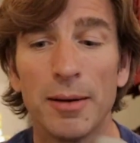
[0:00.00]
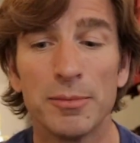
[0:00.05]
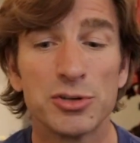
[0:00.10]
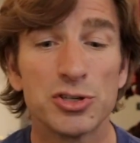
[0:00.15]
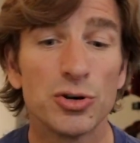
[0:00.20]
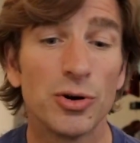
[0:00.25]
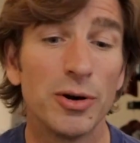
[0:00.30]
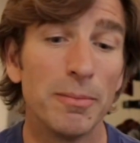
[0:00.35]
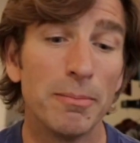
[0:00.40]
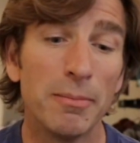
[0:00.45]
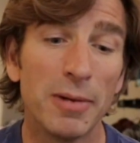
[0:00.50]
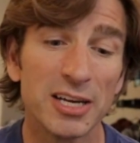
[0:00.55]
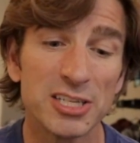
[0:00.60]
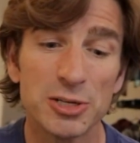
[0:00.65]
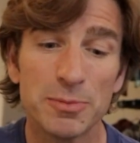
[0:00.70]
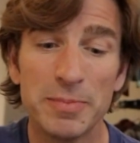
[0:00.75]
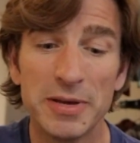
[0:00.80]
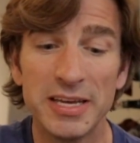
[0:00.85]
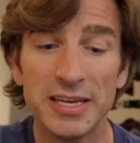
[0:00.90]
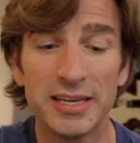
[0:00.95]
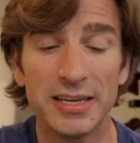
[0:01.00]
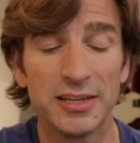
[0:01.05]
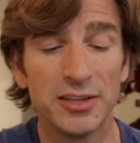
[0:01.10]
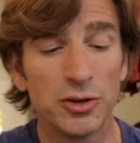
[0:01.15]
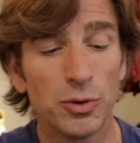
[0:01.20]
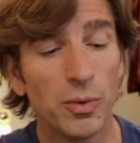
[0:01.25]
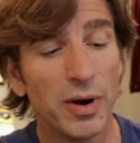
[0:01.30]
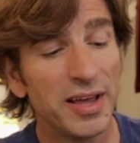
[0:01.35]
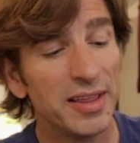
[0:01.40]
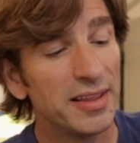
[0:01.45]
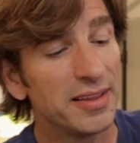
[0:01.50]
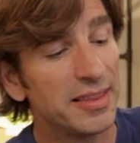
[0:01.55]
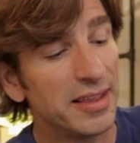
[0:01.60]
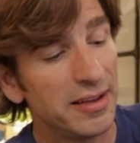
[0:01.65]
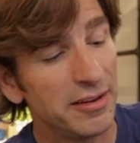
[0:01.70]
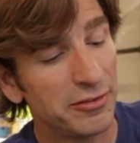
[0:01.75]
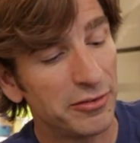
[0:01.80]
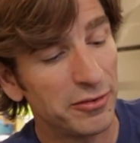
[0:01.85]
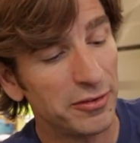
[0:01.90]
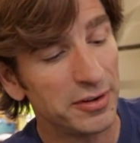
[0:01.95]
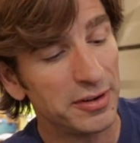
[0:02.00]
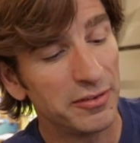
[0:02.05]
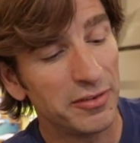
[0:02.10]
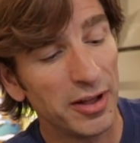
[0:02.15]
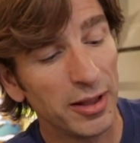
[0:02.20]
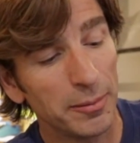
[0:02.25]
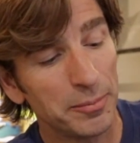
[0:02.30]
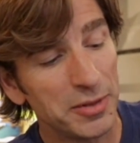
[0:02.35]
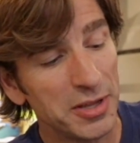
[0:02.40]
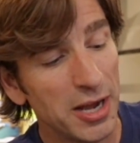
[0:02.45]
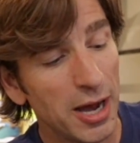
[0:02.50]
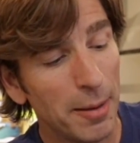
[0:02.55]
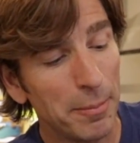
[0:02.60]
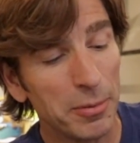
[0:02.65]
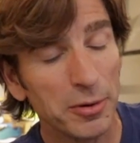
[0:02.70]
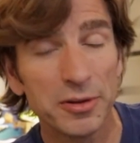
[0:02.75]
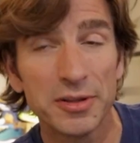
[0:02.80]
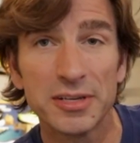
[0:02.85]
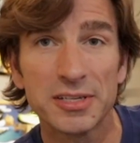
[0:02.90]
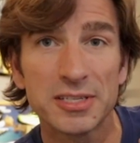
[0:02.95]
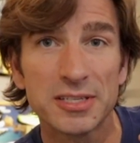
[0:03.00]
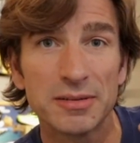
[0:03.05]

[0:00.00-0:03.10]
so it must be in the way that they've developed the upper.